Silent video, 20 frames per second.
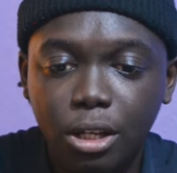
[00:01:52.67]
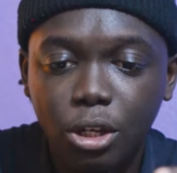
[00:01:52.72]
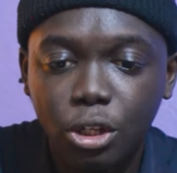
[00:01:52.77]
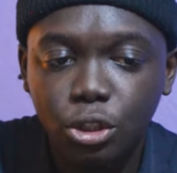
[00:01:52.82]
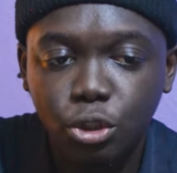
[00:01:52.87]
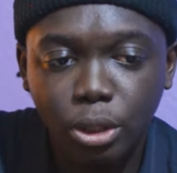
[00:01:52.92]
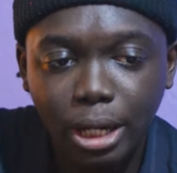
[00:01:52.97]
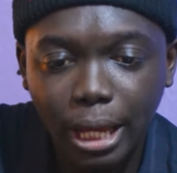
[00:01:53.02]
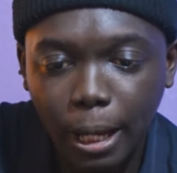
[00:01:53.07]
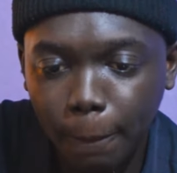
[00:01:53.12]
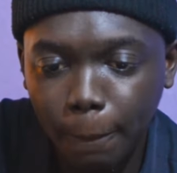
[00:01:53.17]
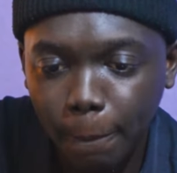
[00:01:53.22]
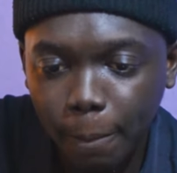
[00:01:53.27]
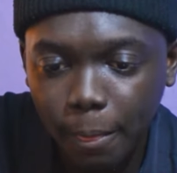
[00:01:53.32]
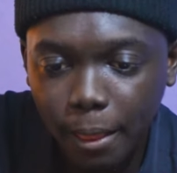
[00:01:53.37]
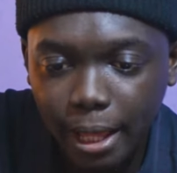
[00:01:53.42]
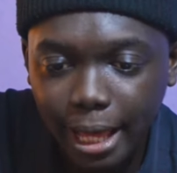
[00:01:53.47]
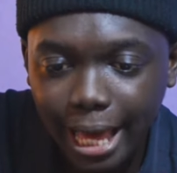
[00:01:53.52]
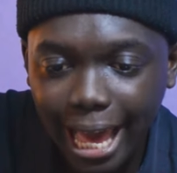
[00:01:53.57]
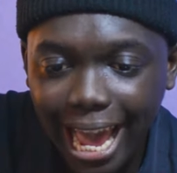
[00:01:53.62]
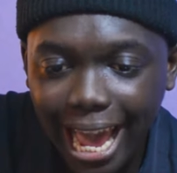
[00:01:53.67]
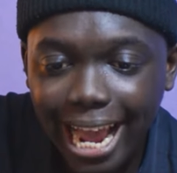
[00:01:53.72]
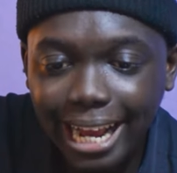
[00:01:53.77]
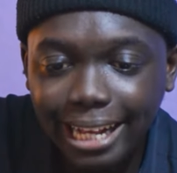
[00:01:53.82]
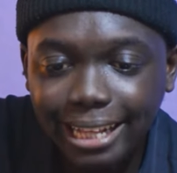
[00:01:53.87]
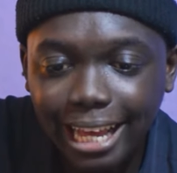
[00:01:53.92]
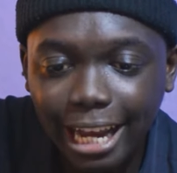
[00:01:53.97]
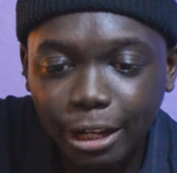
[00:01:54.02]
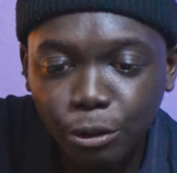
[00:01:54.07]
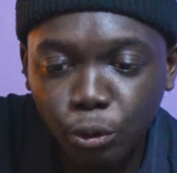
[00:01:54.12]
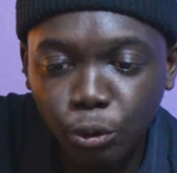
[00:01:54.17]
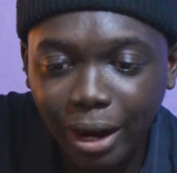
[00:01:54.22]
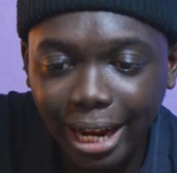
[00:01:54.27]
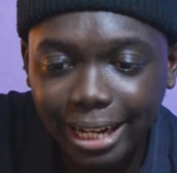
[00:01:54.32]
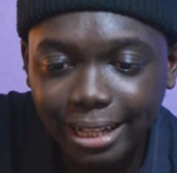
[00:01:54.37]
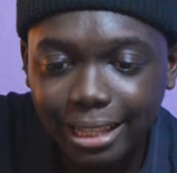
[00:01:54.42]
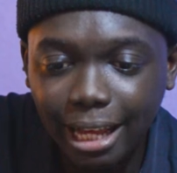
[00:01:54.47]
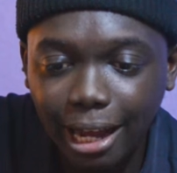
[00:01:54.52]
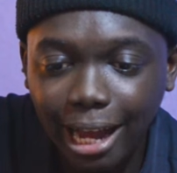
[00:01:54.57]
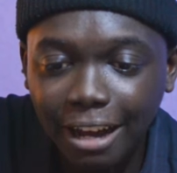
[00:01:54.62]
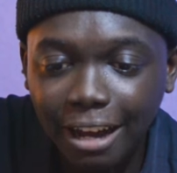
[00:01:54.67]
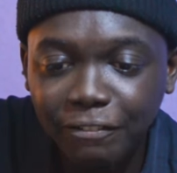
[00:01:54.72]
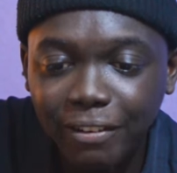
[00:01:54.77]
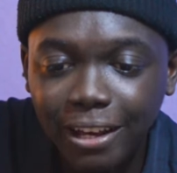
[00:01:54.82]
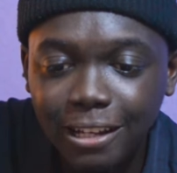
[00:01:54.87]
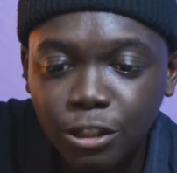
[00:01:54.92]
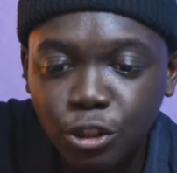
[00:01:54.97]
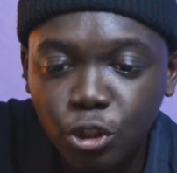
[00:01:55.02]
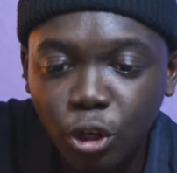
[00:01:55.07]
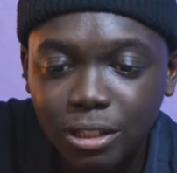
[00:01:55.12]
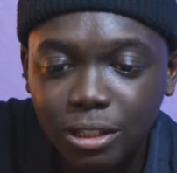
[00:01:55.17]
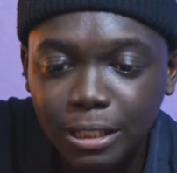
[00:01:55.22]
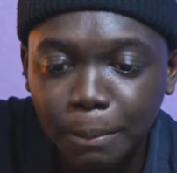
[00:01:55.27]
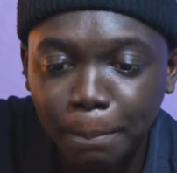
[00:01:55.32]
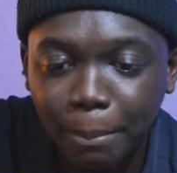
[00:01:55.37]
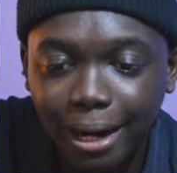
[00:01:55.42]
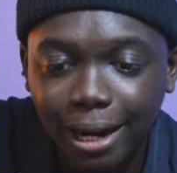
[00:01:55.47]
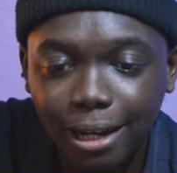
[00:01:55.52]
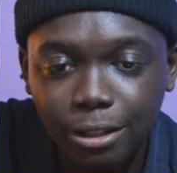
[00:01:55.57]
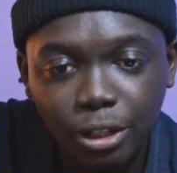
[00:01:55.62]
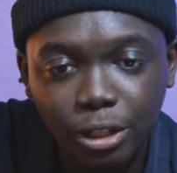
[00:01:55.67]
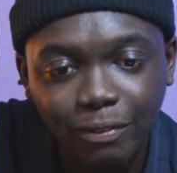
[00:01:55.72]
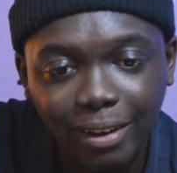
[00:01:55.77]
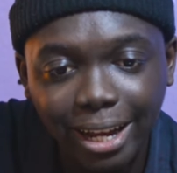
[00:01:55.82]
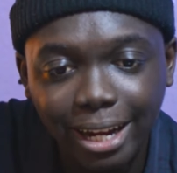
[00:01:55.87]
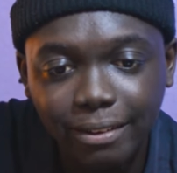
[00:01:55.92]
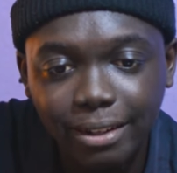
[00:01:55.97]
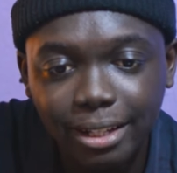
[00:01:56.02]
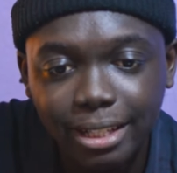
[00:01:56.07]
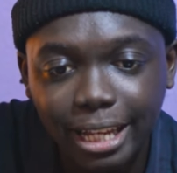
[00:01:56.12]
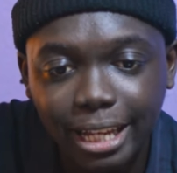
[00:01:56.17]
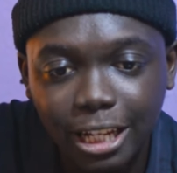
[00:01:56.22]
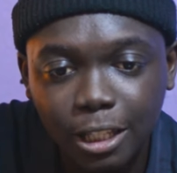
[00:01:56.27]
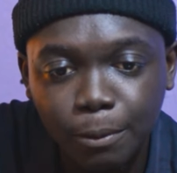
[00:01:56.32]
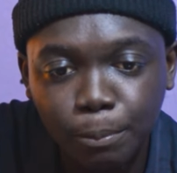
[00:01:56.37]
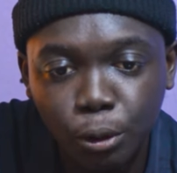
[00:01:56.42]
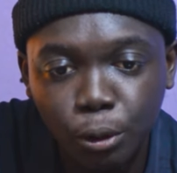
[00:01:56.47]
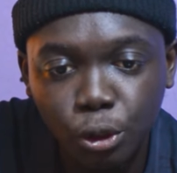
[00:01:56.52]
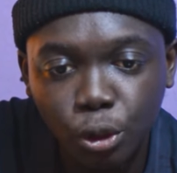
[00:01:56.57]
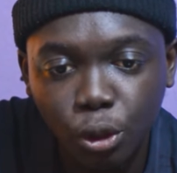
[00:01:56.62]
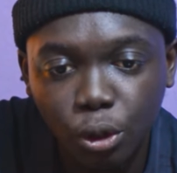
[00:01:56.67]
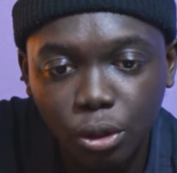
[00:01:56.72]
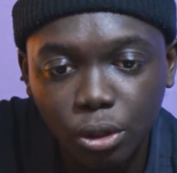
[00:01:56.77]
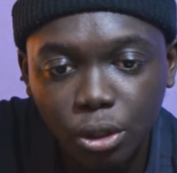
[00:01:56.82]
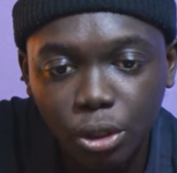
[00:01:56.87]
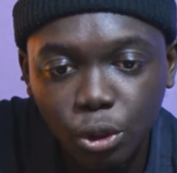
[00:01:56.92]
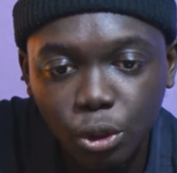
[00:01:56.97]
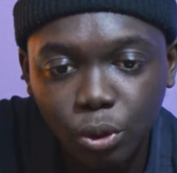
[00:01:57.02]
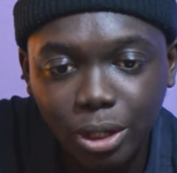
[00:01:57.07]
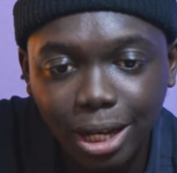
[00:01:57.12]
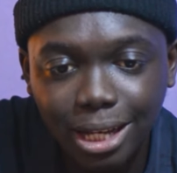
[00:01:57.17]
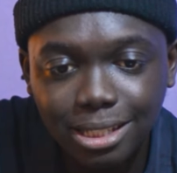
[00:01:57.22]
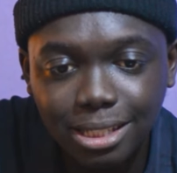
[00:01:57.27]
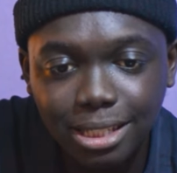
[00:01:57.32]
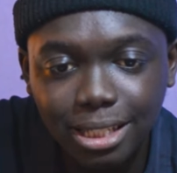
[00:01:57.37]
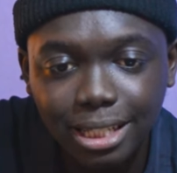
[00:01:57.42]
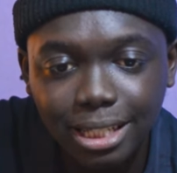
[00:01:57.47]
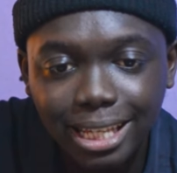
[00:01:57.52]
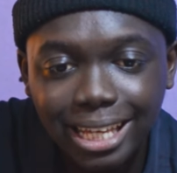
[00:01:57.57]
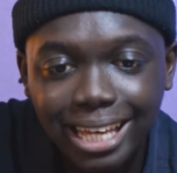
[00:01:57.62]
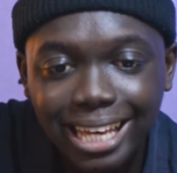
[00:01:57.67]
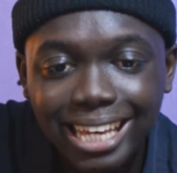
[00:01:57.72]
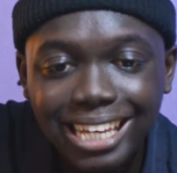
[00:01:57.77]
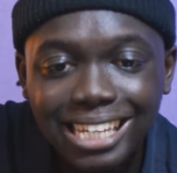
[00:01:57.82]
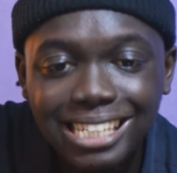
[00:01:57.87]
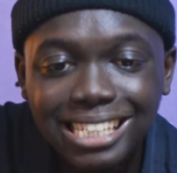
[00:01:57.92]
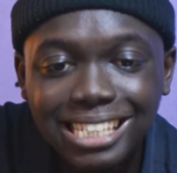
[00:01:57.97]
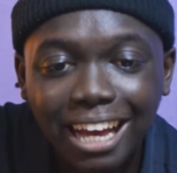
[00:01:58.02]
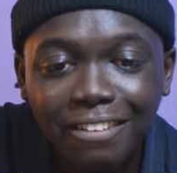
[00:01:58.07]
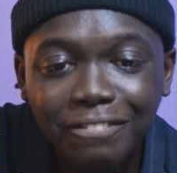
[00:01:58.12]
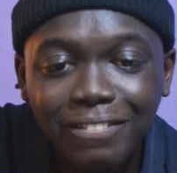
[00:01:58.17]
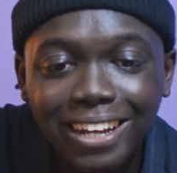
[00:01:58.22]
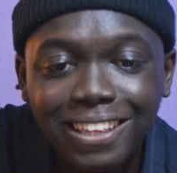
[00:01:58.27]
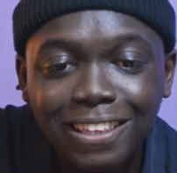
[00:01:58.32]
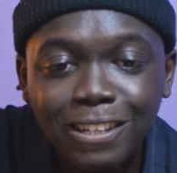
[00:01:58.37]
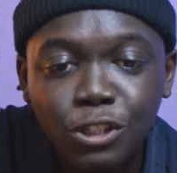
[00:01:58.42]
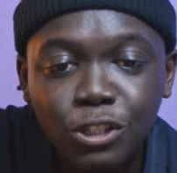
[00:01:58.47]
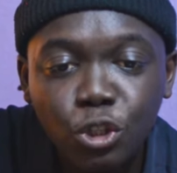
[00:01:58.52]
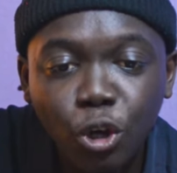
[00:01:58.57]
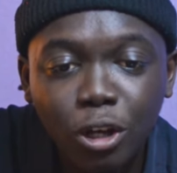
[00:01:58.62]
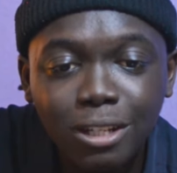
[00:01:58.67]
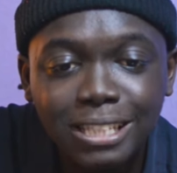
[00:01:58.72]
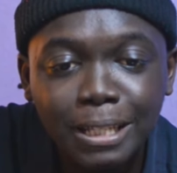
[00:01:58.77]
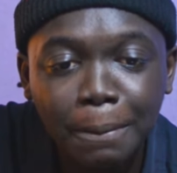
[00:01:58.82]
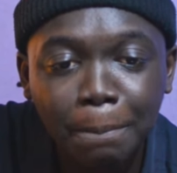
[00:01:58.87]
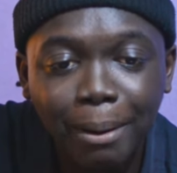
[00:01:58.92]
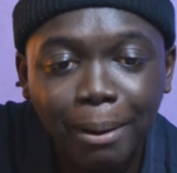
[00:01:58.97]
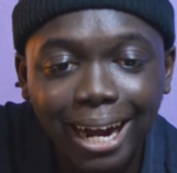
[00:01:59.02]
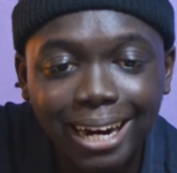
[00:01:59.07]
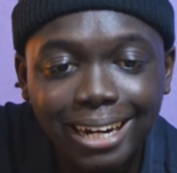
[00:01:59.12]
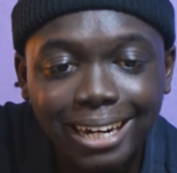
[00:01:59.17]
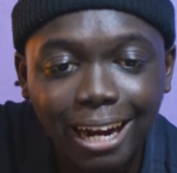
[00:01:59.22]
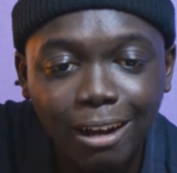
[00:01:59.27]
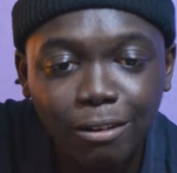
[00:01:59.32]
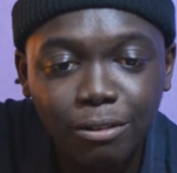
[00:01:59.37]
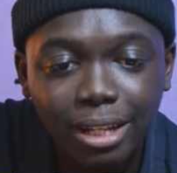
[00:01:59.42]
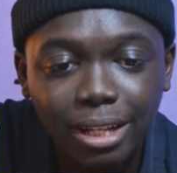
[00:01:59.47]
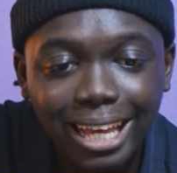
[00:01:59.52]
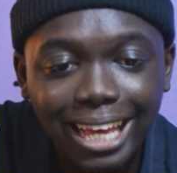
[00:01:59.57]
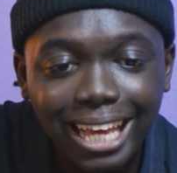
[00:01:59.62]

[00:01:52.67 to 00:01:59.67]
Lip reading: So now anything I do right now affects just the background. So if I increase the exposure, you can see it's affecting just the background